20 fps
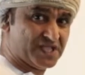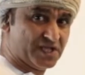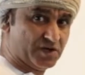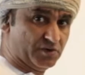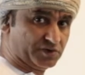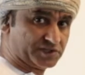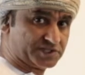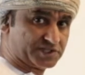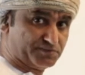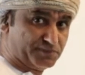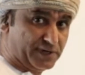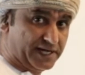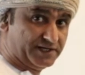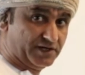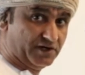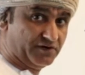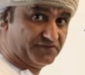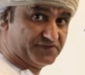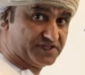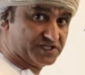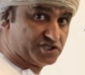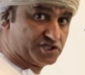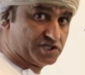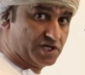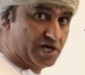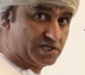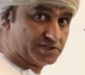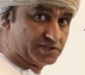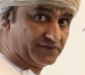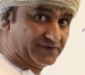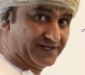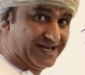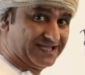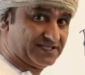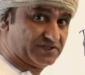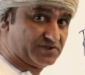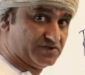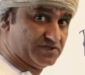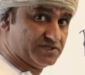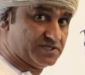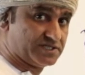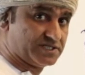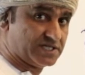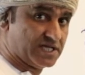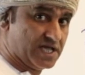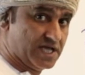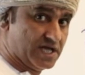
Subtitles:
or spread of the charge of electrons,